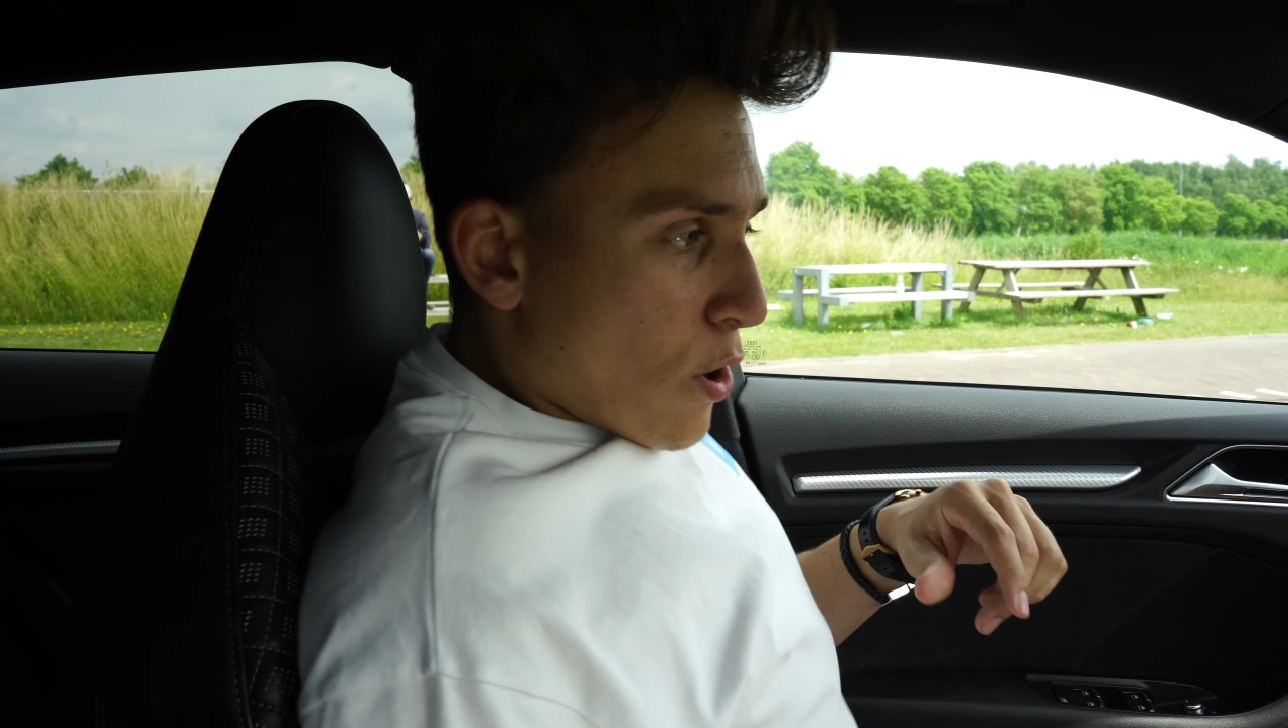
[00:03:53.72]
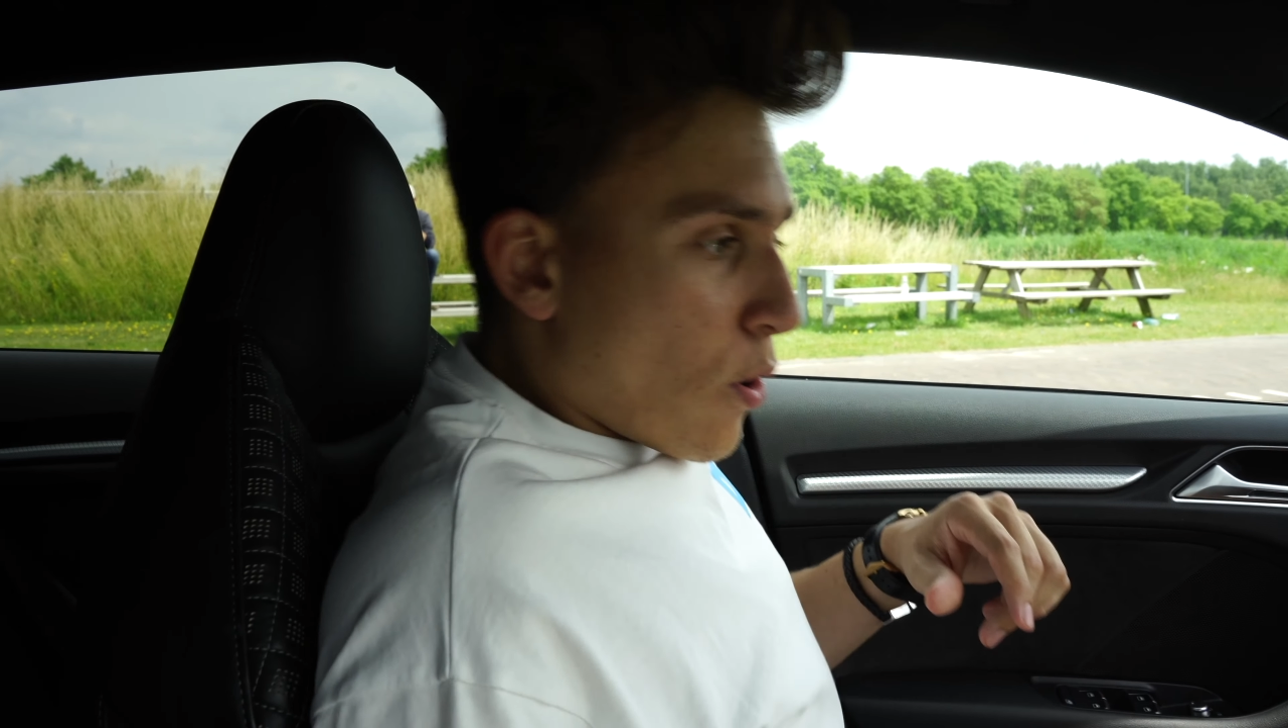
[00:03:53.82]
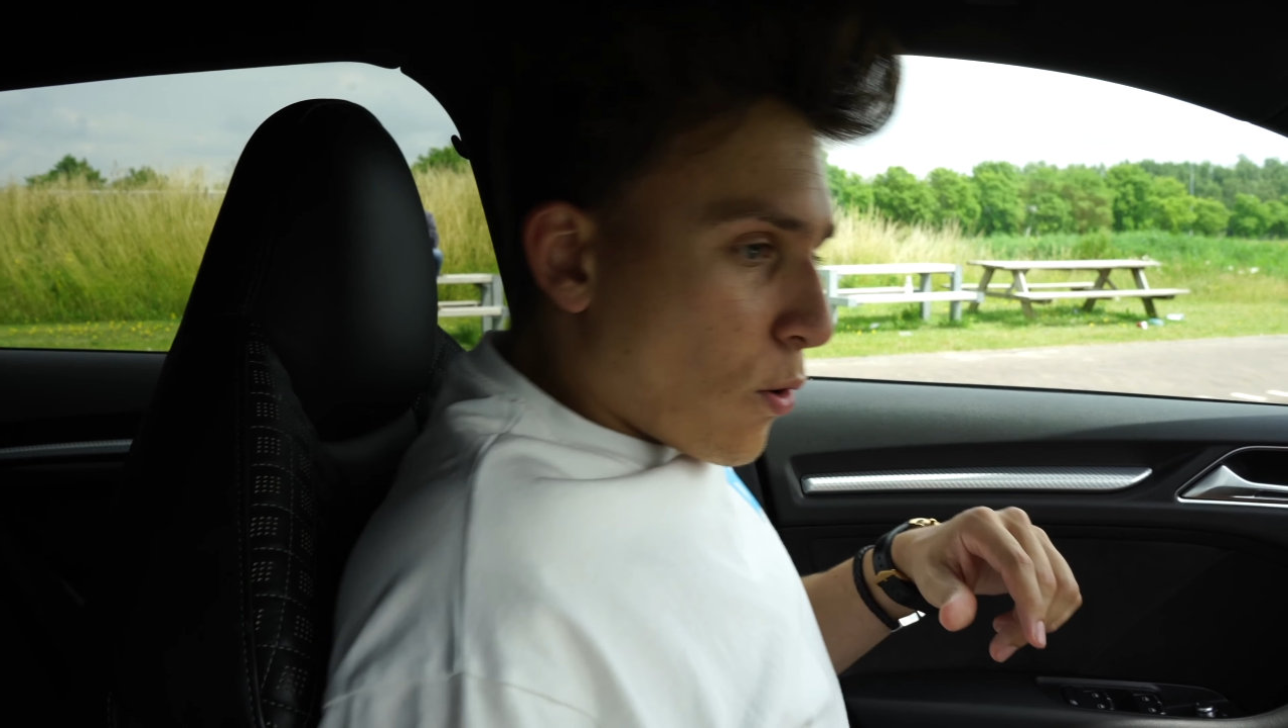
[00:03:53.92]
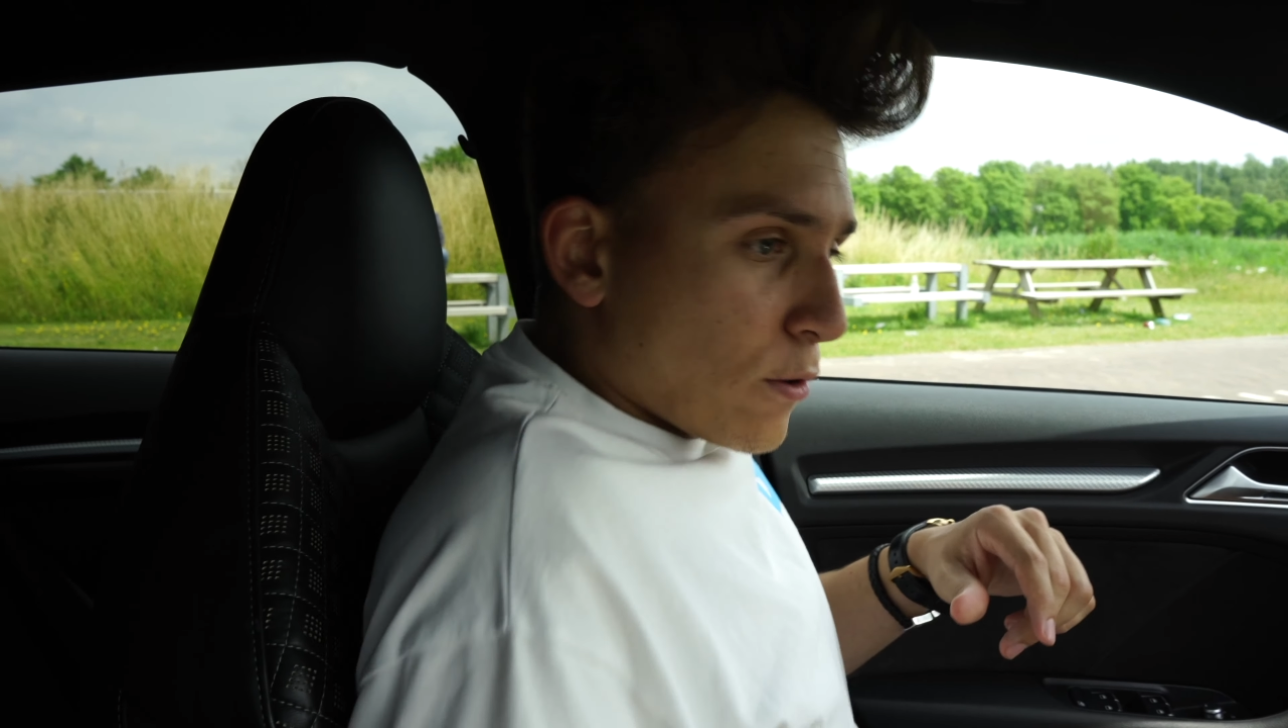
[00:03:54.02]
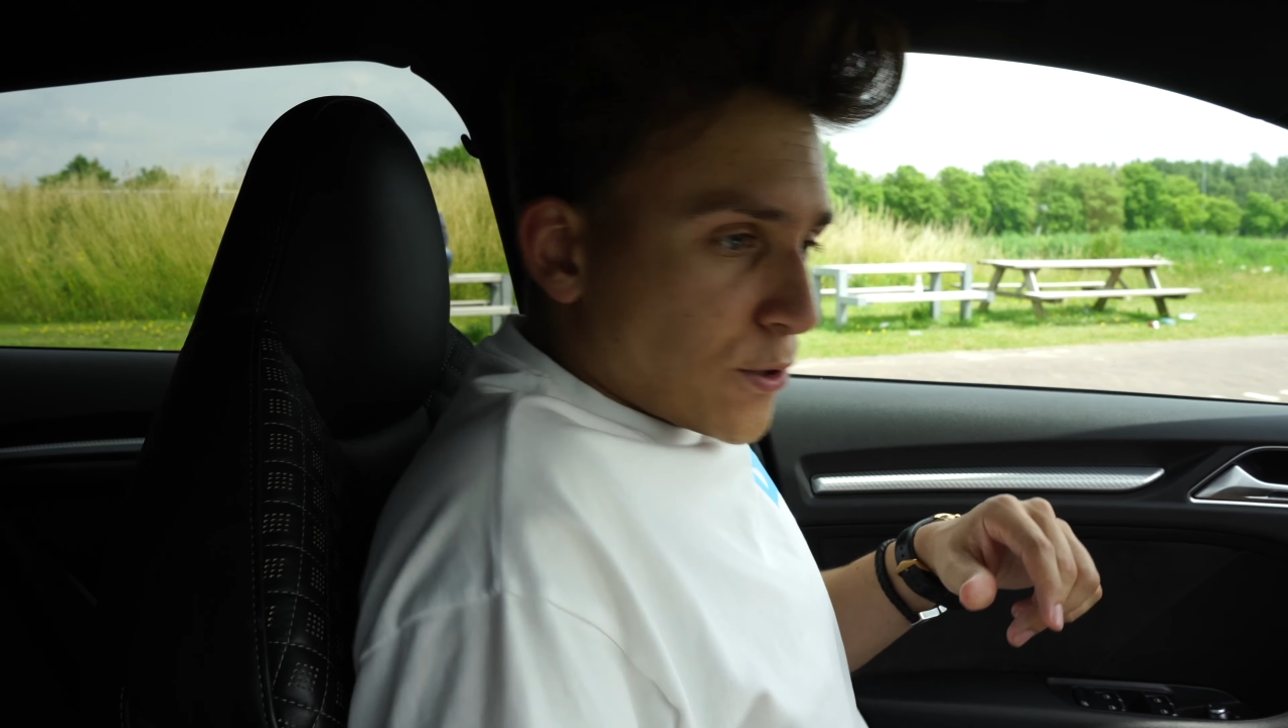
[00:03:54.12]

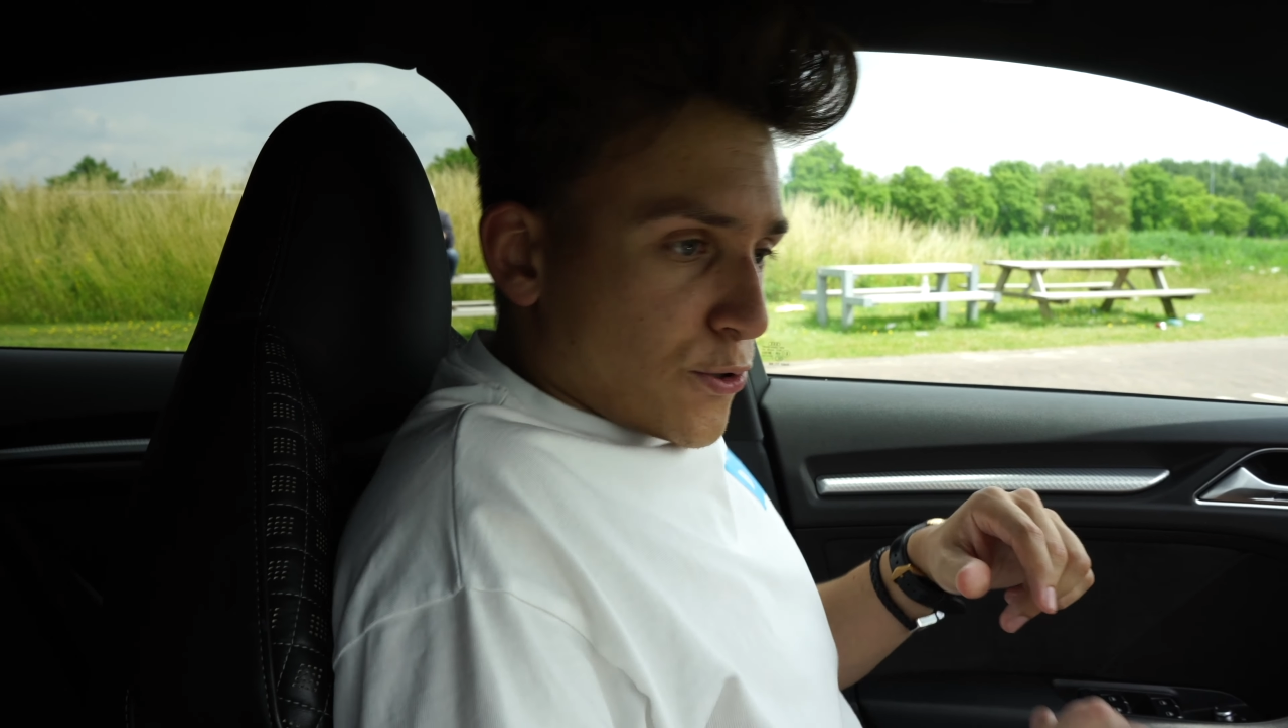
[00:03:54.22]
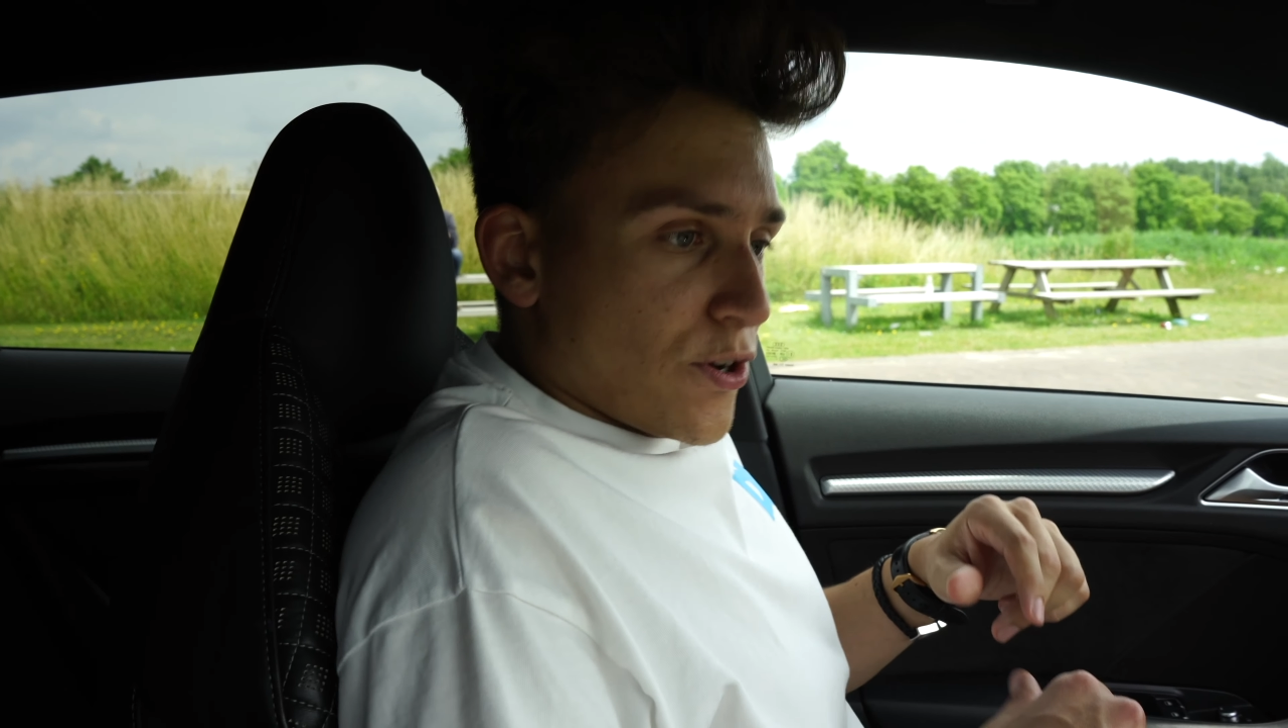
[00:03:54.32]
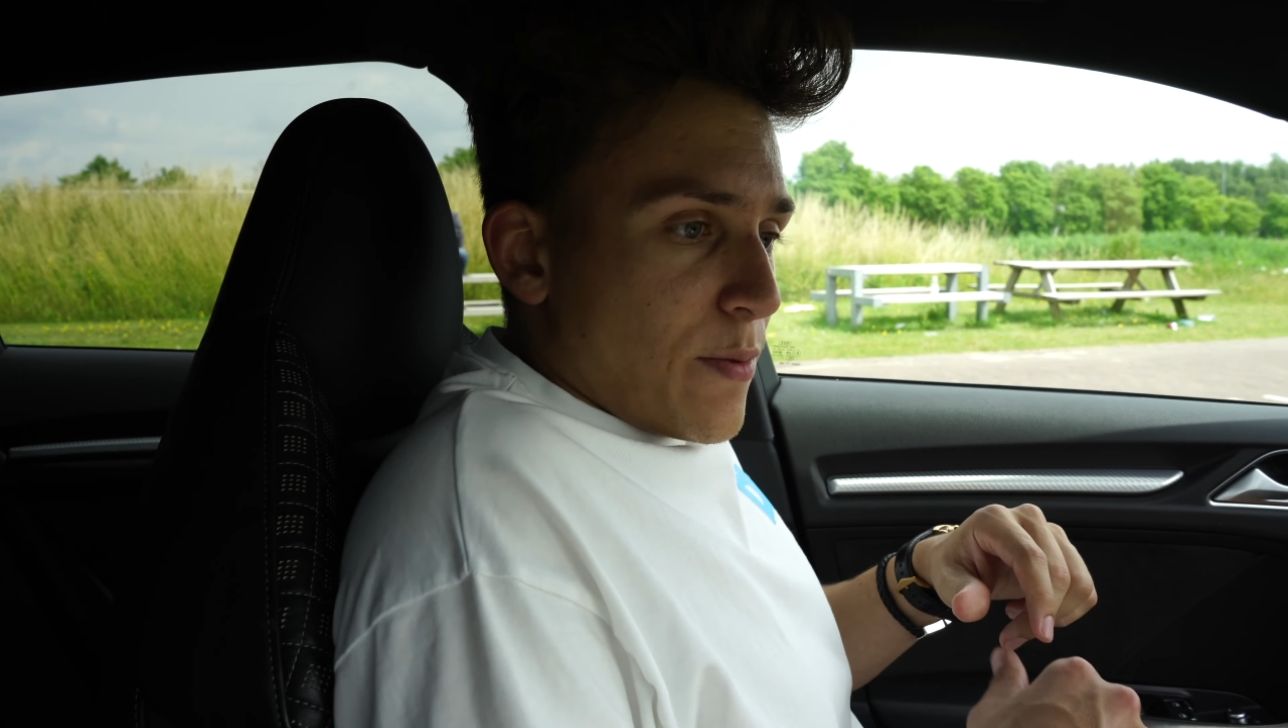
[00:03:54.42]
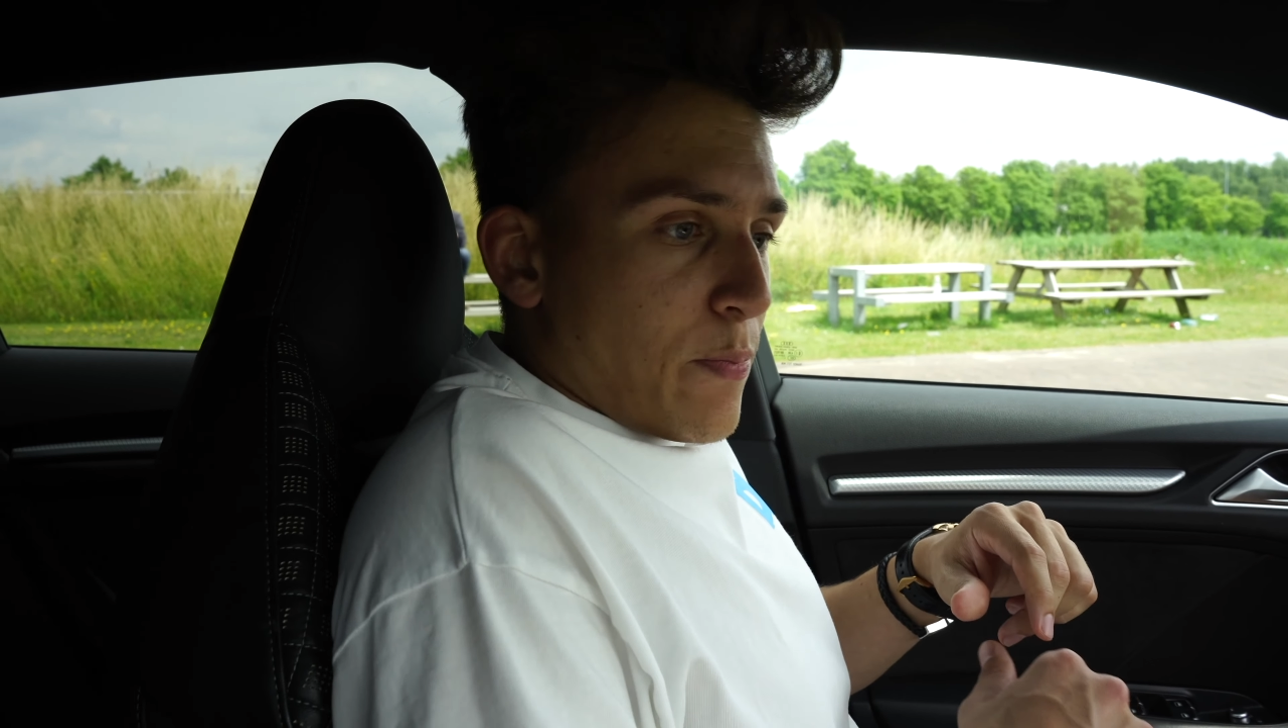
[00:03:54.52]
hold you in